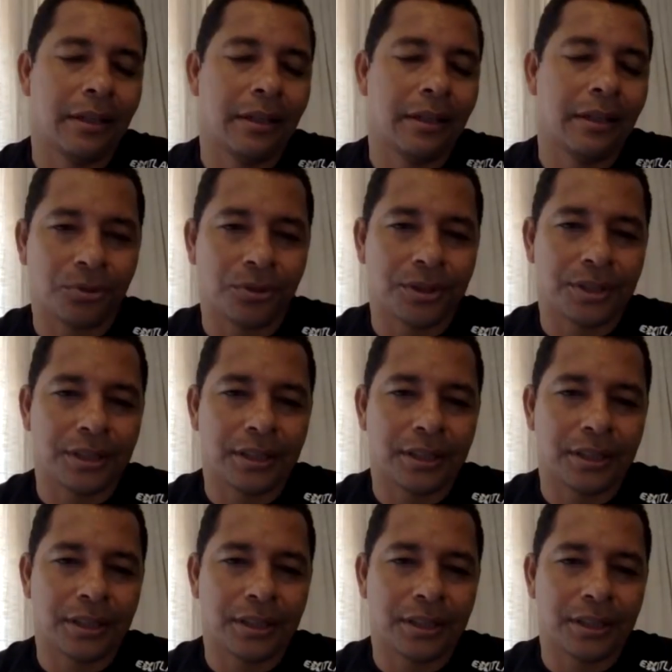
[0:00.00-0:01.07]
much
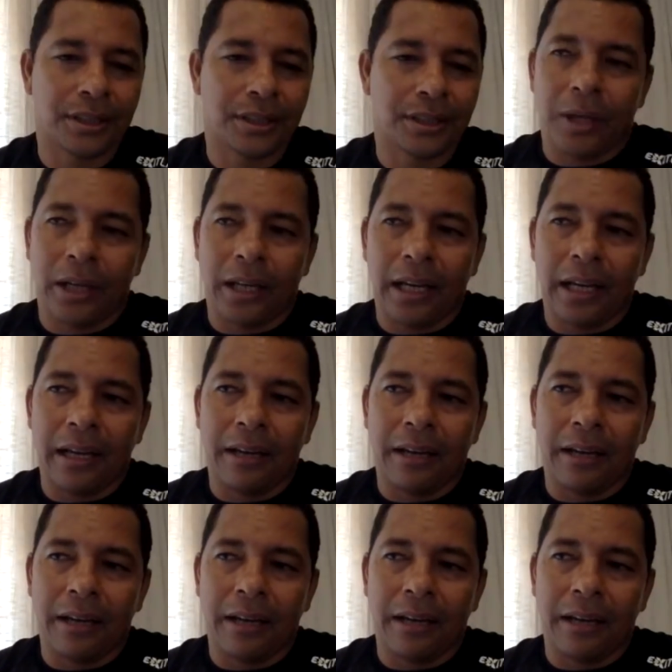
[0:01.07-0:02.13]
opportunity. Mm-hmm. When I
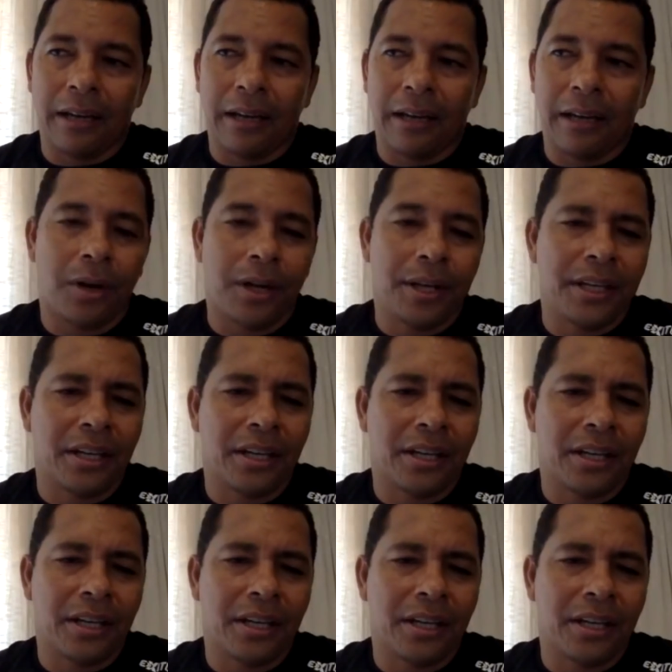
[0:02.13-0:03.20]
left, I had one more
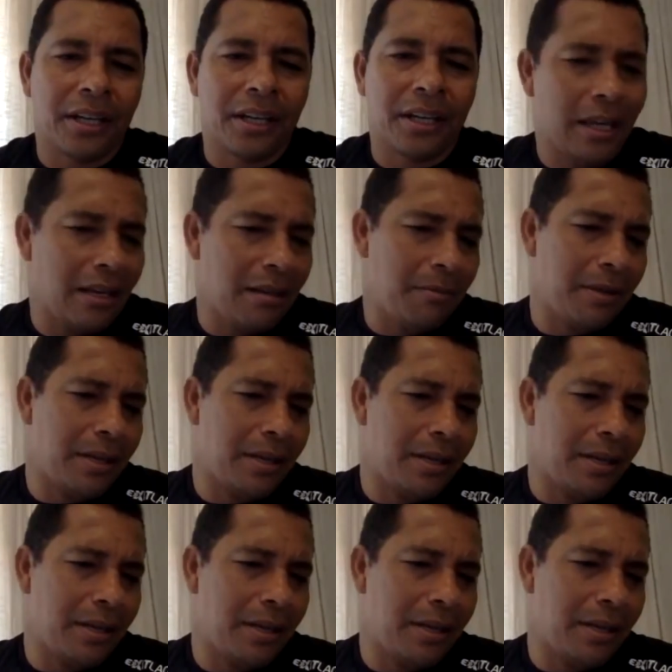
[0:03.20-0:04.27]
year contract.
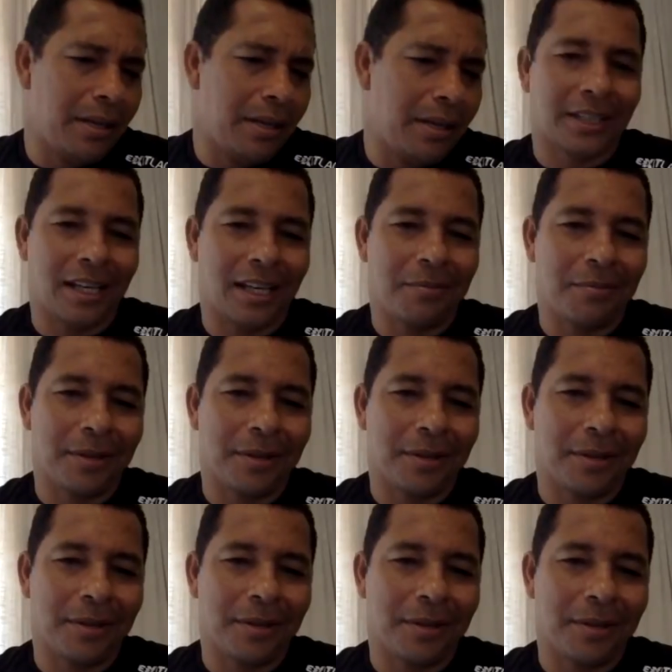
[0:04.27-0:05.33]
Maybe I should have
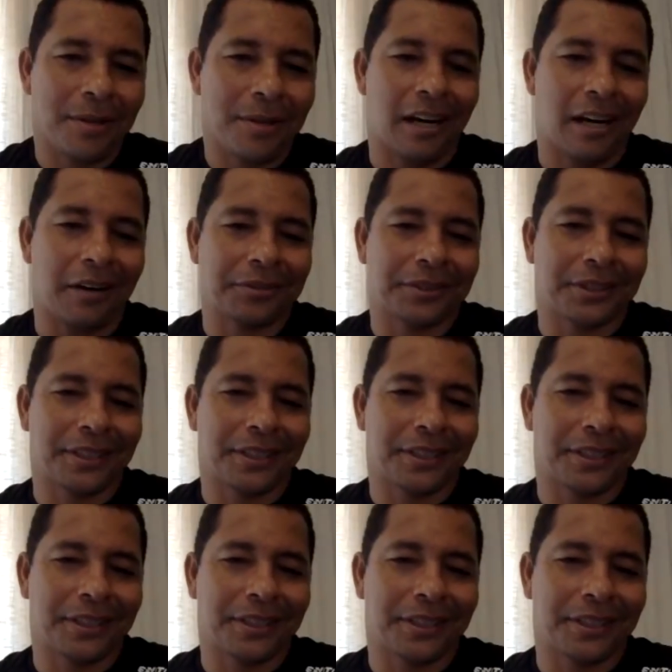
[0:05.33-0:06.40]
stayed, because
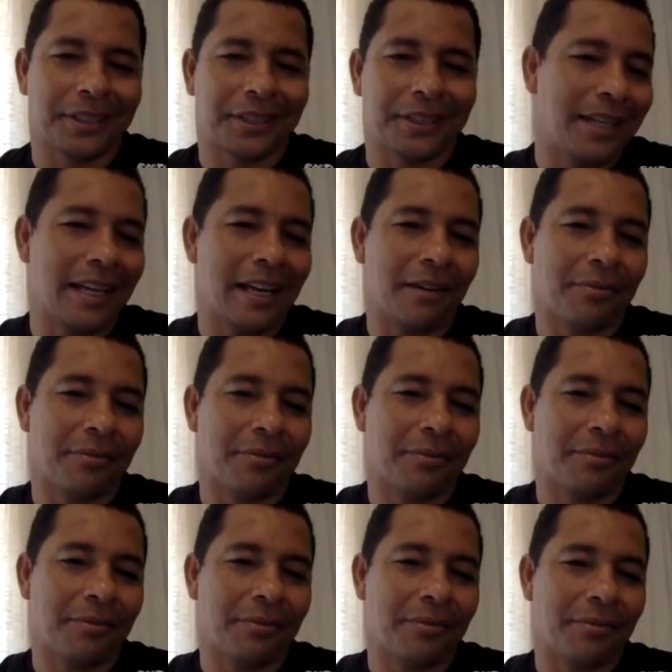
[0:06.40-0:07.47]
after that, Flamini
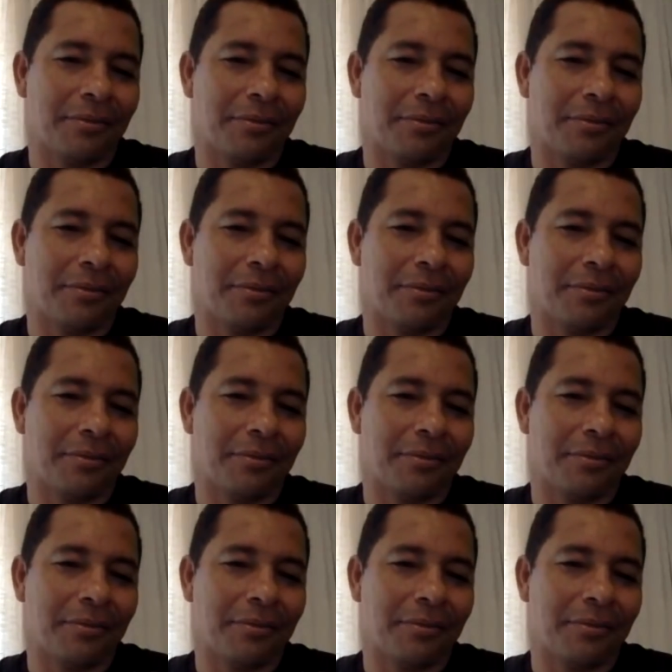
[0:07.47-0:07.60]
left